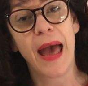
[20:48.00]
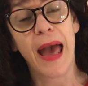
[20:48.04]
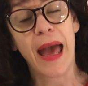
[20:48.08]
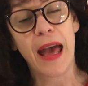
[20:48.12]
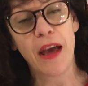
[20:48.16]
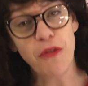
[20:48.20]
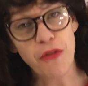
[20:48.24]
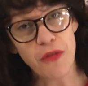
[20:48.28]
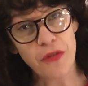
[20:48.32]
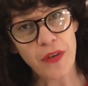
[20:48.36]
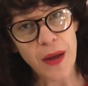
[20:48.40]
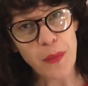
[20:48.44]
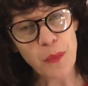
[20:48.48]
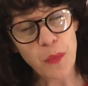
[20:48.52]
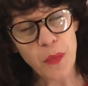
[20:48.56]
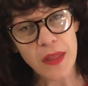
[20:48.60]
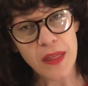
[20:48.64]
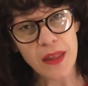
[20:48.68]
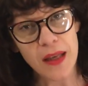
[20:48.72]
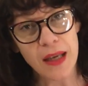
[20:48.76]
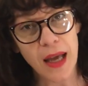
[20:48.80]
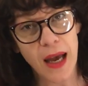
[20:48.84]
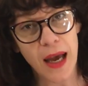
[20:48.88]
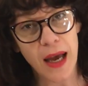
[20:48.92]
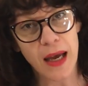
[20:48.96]
have fun with
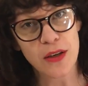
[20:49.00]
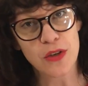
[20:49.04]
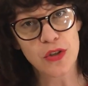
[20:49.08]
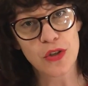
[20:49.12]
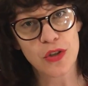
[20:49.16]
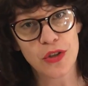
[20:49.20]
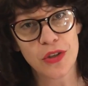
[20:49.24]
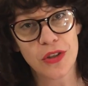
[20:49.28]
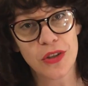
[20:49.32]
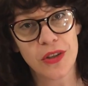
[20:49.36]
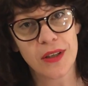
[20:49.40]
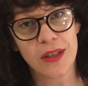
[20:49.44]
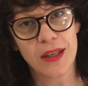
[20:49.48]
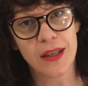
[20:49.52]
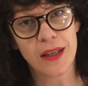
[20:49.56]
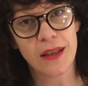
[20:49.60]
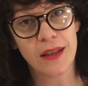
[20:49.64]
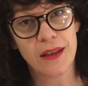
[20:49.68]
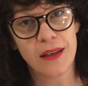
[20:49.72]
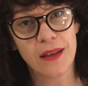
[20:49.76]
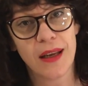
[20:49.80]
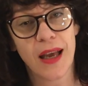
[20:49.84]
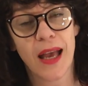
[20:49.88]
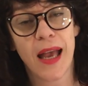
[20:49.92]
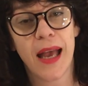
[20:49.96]
the
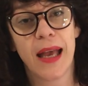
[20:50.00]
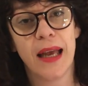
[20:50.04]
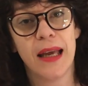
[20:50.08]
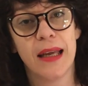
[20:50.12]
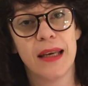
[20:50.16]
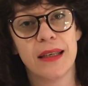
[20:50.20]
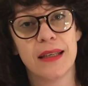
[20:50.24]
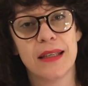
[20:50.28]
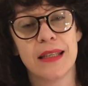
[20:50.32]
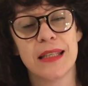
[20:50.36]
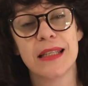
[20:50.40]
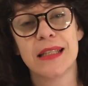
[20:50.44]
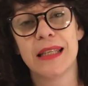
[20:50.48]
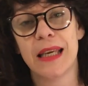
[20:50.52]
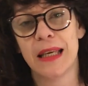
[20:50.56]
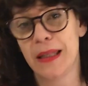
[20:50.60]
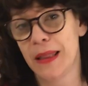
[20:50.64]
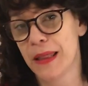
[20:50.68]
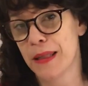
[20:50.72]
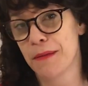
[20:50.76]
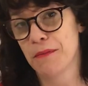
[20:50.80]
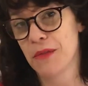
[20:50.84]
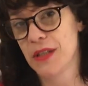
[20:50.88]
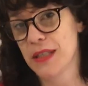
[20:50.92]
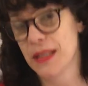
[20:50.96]
cartooning and
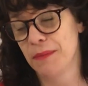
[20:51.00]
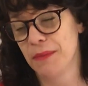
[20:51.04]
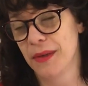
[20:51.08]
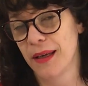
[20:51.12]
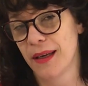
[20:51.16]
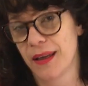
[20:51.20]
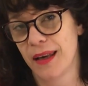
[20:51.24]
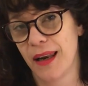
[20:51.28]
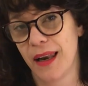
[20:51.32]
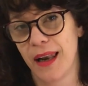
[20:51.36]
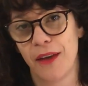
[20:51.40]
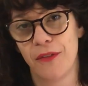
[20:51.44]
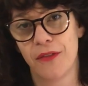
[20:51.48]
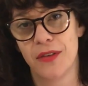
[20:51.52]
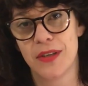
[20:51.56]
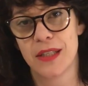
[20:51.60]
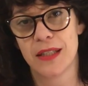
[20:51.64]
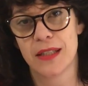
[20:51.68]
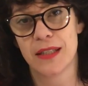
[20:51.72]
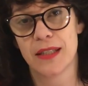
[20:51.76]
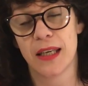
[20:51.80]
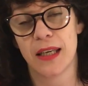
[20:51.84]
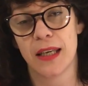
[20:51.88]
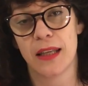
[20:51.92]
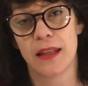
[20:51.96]
send them to me. I'd love to
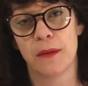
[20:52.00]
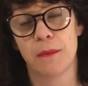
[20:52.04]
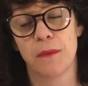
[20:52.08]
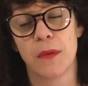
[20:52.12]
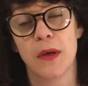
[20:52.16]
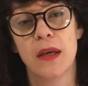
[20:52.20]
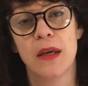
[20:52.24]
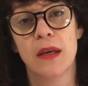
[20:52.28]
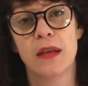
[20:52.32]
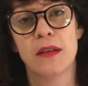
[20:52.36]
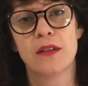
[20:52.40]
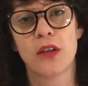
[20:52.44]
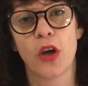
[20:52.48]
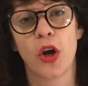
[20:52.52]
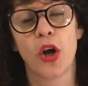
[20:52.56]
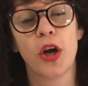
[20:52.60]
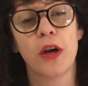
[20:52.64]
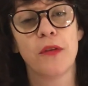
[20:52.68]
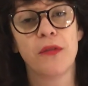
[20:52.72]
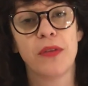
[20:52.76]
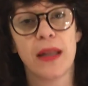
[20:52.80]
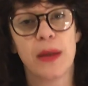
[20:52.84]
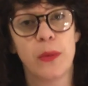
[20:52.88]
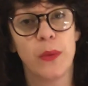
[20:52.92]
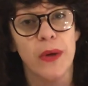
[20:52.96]
see them. So
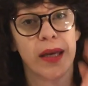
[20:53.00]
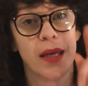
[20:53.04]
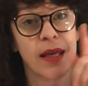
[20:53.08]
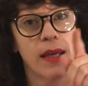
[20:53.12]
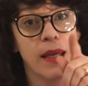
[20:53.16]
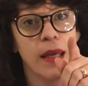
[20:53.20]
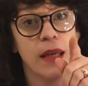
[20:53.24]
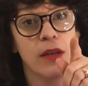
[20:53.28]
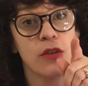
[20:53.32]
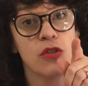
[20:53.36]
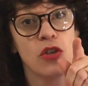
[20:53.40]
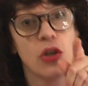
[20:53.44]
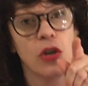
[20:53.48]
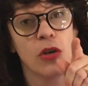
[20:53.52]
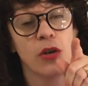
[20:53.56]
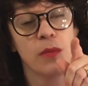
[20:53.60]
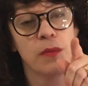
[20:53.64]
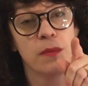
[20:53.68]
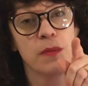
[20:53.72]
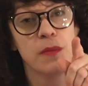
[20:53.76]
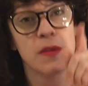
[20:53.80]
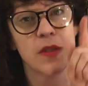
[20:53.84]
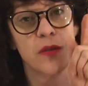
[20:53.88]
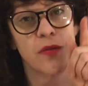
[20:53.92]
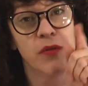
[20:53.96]
hopefully we can get
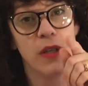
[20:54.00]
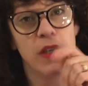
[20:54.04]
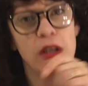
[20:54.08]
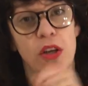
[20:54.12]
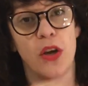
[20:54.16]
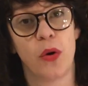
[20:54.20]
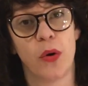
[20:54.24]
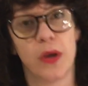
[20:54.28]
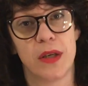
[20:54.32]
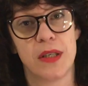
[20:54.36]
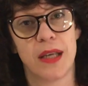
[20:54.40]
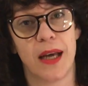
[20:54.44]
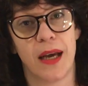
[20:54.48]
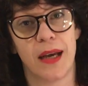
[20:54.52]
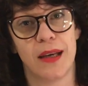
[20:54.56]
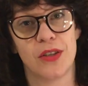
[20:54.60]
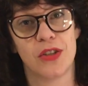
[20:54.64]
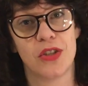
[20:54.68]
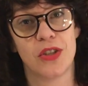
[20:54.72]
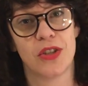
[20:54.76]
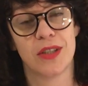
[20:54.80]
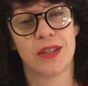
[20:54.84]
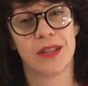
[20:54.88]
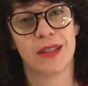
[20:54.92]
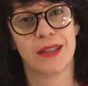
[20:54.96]
Dom's video
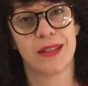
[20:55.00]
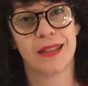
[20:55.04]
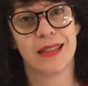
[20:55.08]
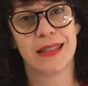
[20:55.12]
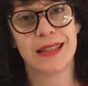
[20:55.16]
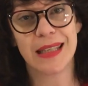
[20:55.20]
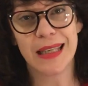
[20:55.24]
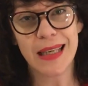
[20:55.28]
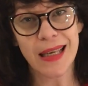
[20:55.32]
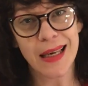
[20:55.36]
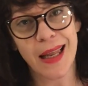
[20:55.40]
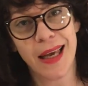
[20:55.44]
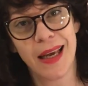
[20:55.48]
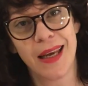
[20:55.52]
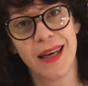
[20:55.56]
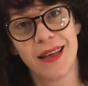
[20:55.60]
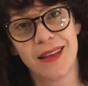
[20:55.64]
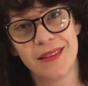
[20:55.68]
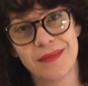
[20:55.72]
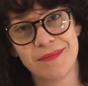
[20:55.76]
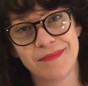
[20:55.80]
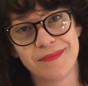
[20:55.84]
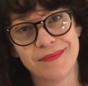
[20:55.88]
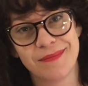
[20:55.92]
attached. See you later.